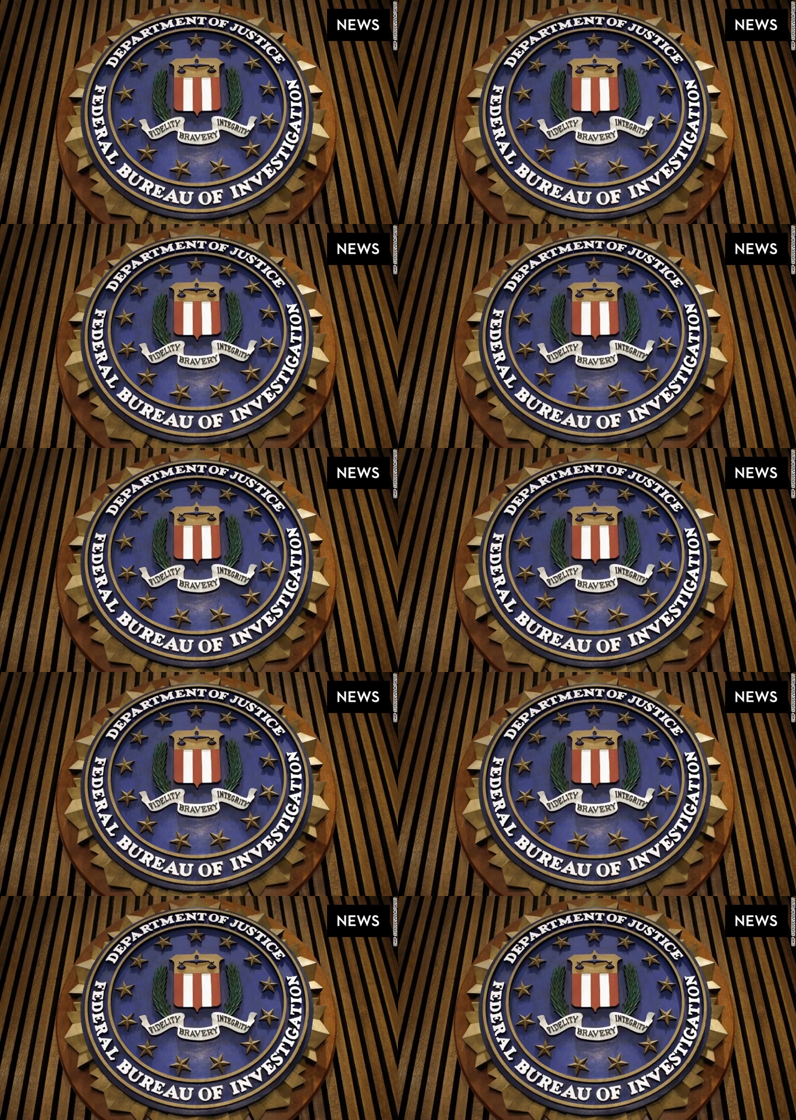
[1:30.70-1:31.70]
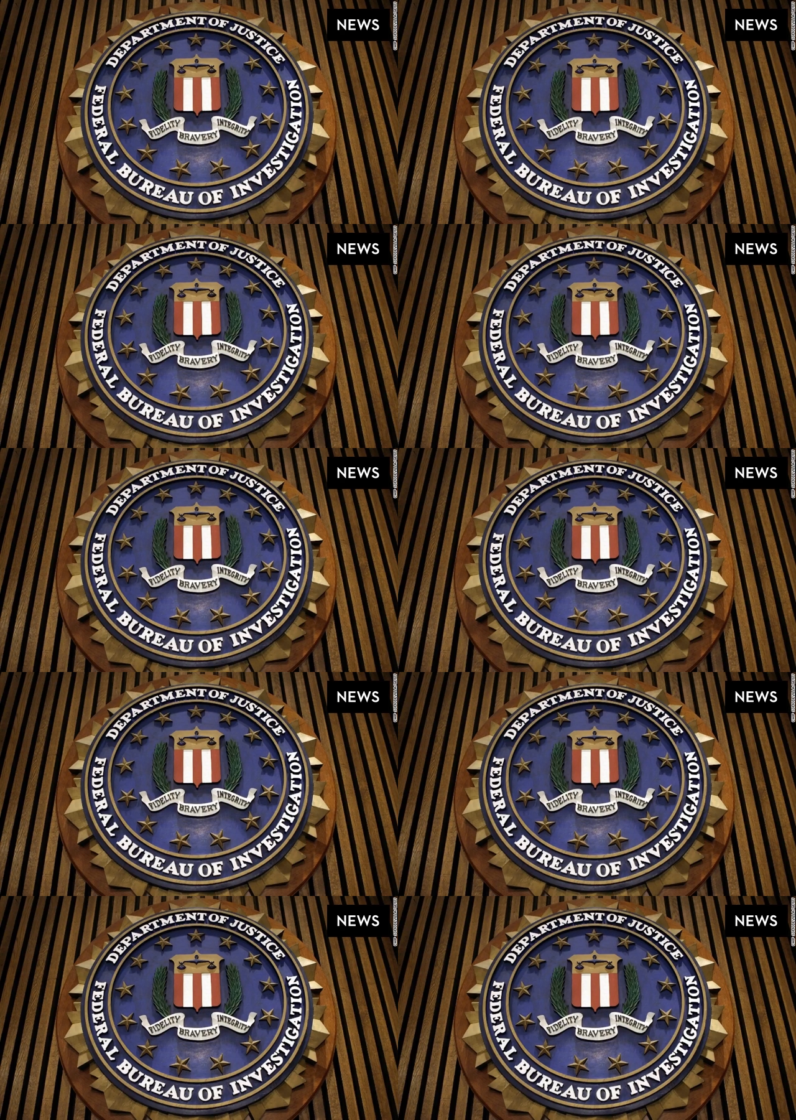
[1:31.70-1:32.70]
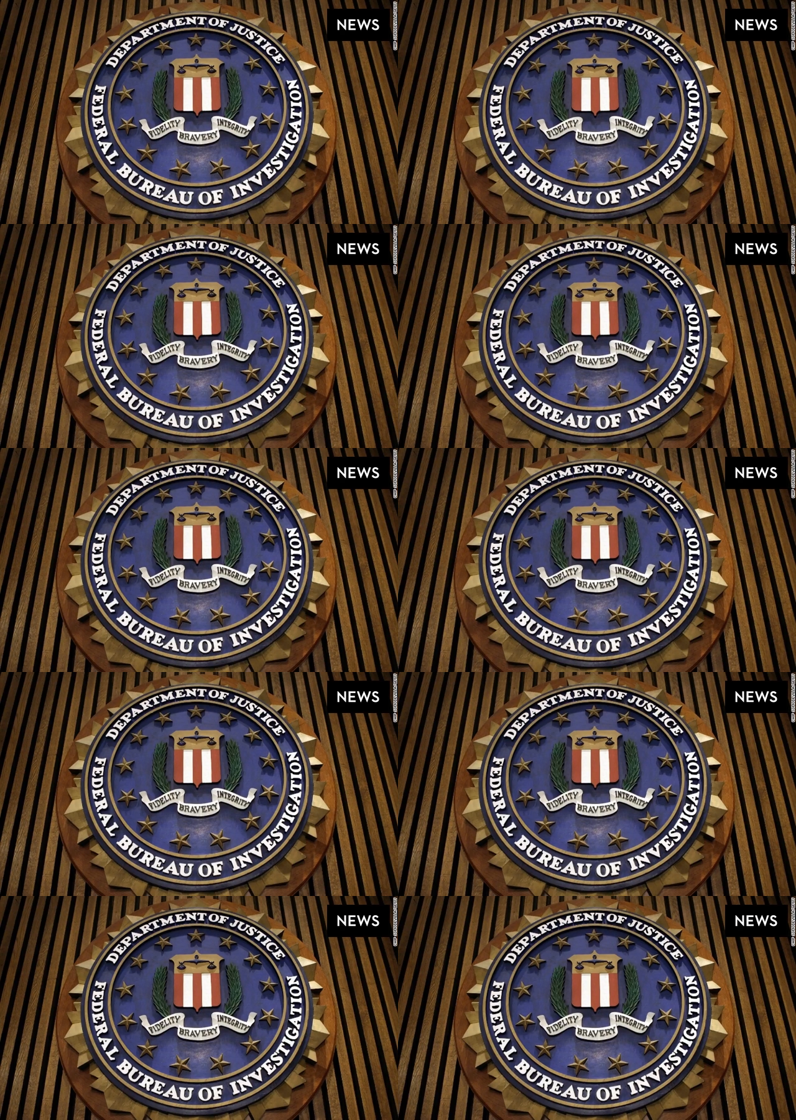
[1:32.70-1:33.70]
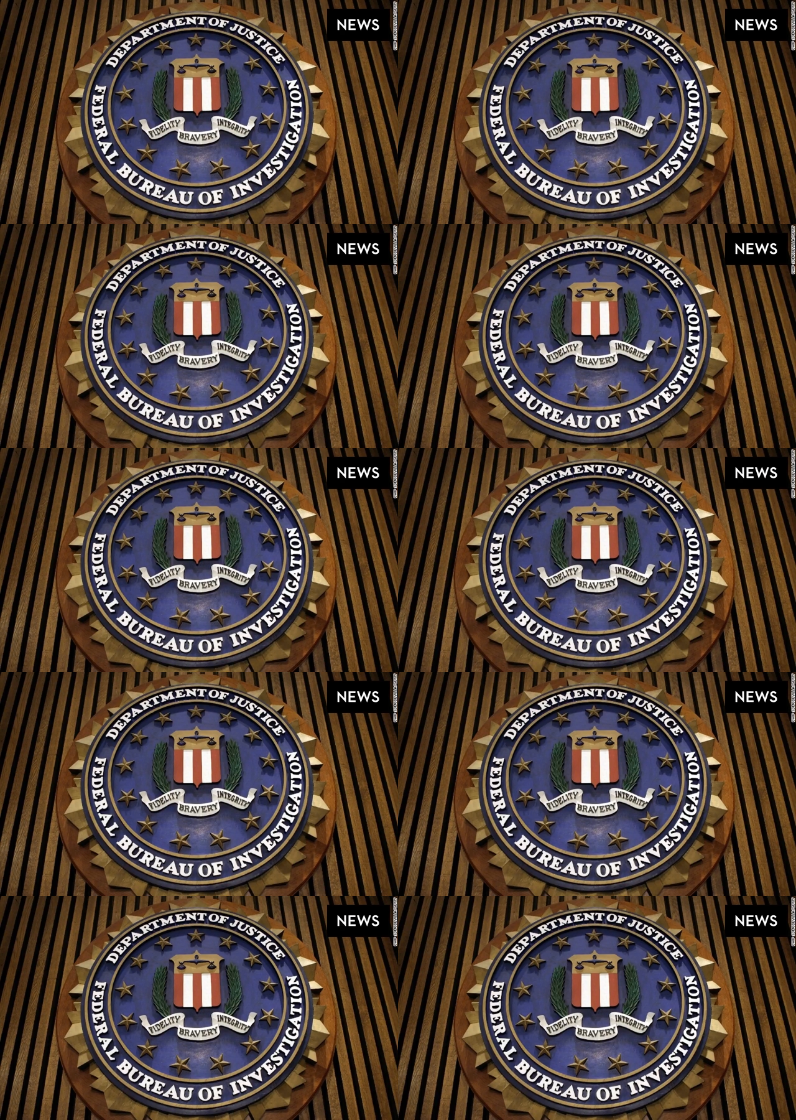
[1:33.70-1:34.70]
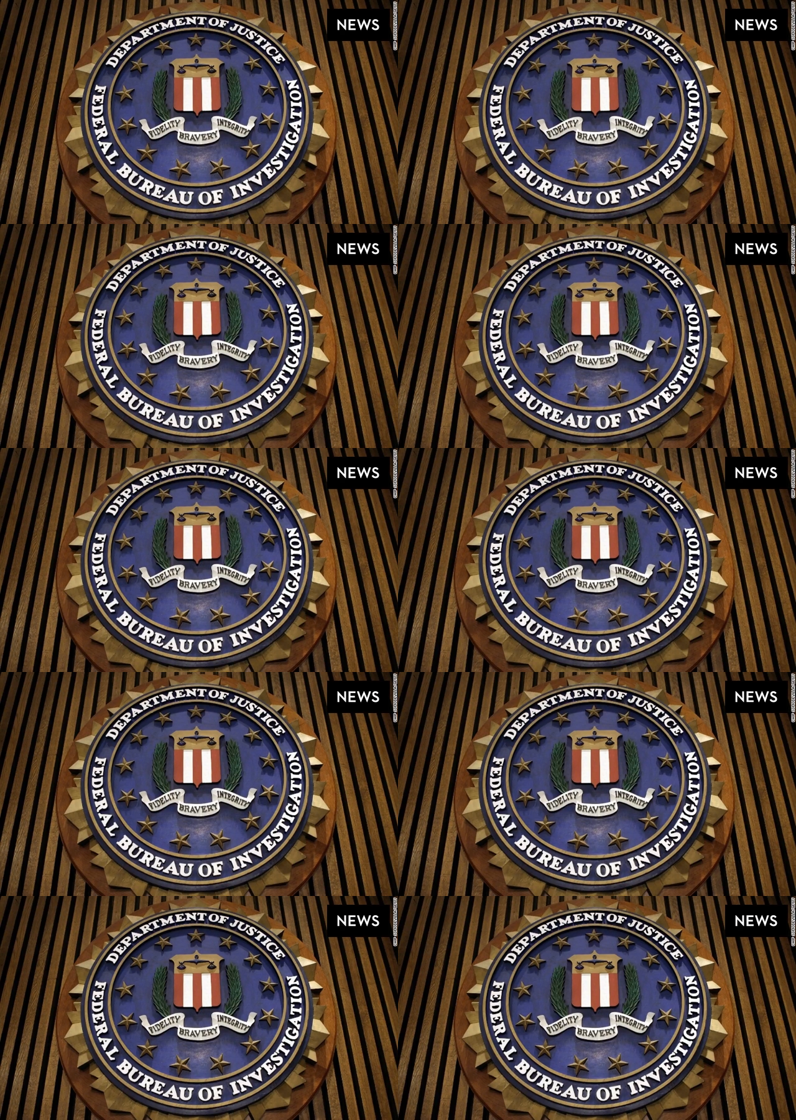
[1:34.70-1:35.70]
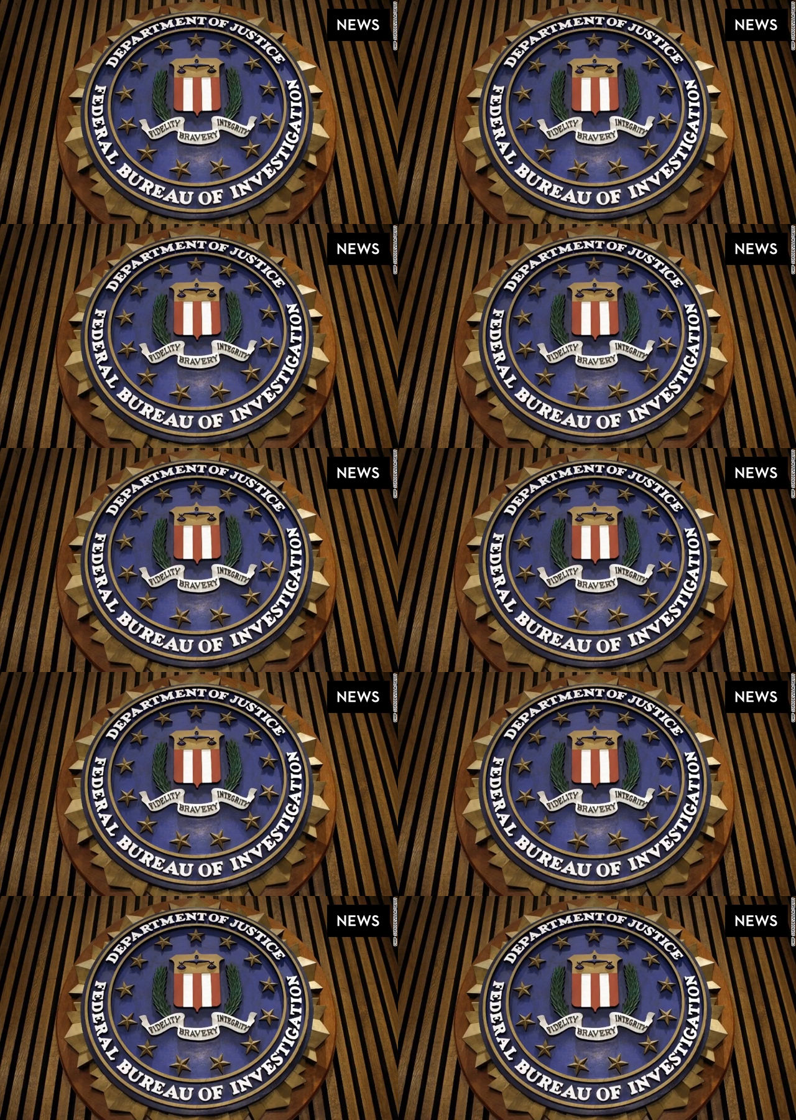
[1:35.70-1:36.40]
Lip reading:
[unreadable: no face in view]